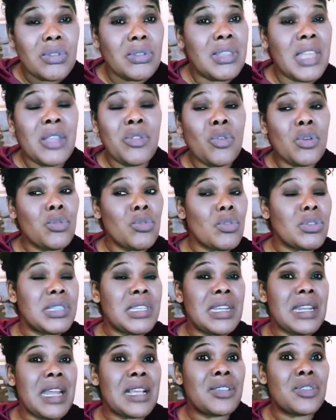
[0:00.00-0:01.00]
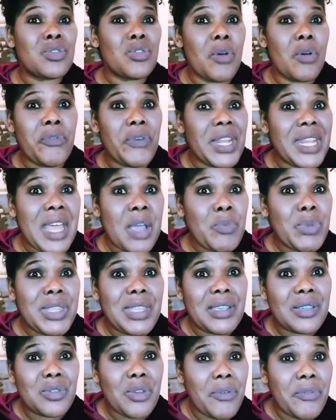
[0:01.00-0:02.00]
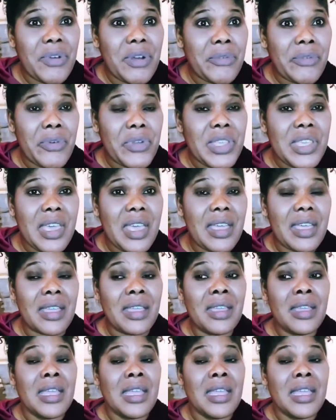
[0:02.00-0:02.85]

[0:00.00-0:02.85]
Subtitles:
They don't know, say, now suffer, now will they suffer for years.